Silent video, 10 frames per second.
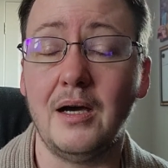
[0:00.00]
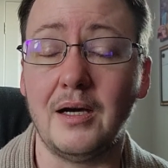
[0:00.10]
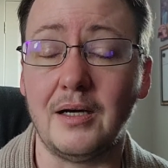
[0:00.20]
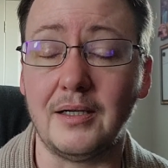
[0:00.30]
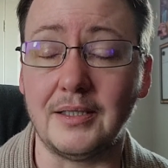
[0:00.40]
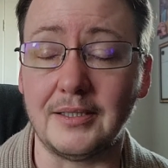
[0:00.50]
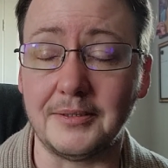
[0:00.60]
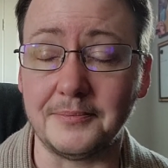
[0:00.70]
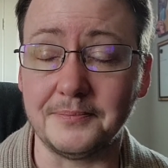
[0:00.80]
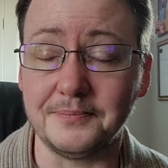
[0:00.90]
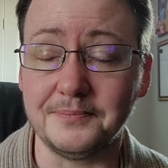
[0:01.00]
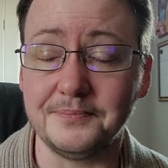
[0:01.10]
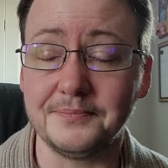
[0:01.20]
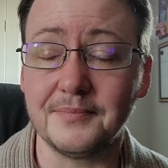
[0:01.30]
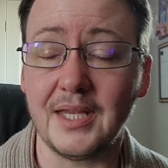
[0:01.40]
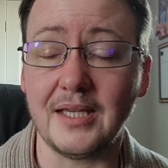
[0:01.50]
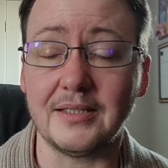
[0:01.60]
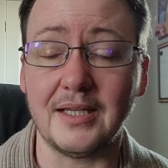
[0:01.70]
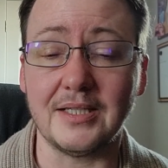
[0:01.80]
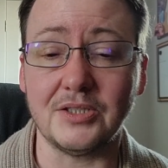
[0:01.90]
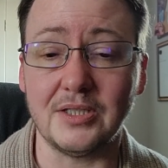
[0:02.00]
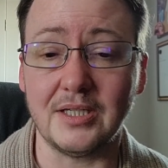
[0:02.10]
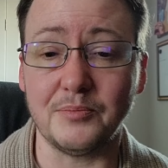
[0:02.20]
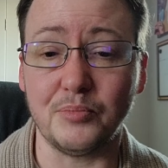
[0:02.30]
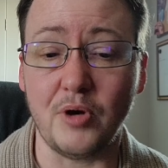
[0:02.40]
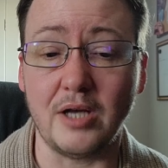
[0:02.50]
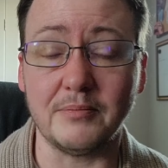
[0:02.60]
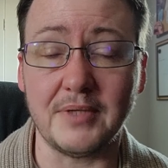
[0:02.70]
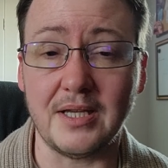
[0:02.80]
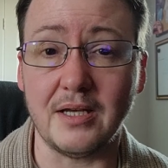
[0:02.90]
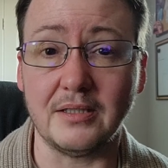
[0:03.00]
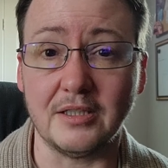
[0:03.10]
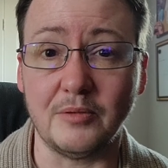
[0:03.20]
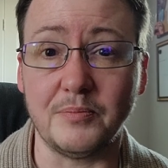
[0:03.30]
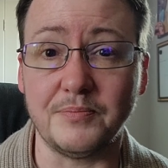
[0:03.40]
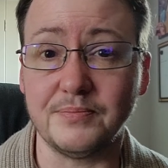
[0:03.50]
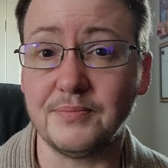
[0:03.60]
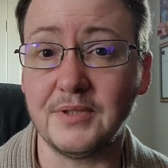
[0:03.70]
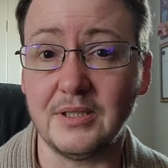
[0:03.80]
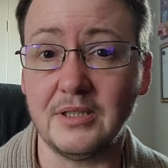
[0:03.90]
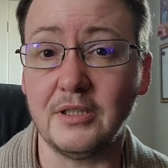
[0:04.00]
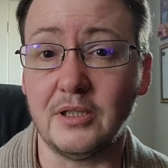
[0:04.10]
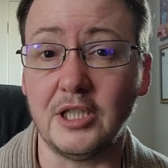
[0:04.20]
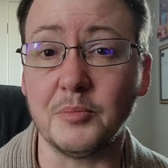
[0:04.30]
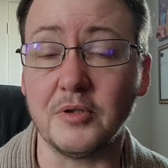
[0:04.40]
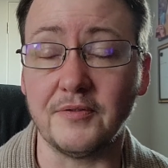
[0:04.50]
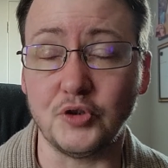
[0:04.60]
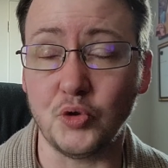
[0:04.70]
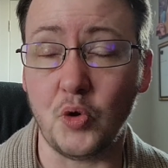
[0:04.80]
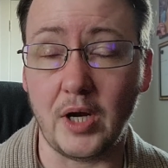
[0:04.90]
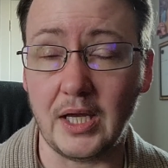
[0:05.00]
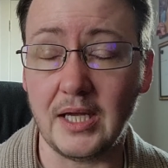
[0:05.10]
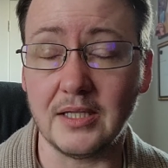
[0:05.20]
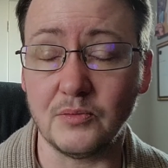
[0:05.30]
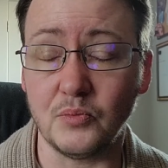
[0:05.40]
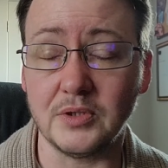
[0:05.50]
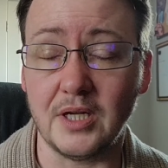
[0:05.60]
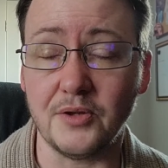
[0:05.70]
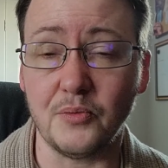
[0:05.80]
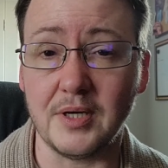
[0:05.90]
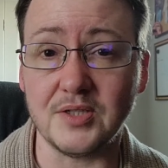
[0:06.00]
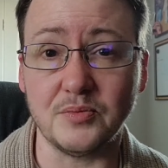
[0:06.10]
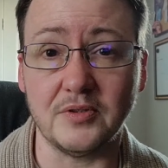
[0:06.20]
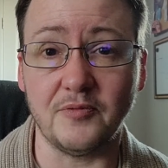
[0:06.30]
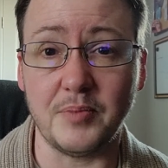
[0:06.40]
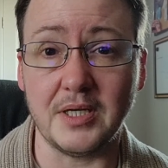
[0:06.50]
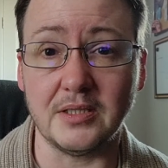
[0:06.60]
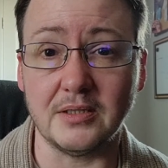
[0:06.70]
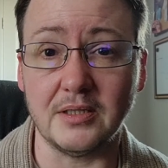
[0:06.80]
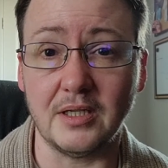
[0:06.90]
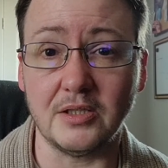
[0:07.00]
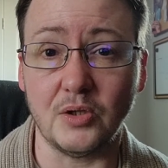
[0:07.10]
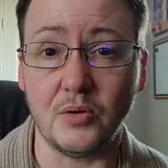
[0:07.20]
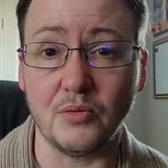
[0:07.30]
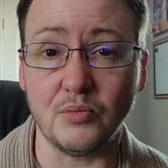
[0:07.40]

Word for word: um, and and and brought me a little little glimmer of joy in what otherwise would have been, you know, a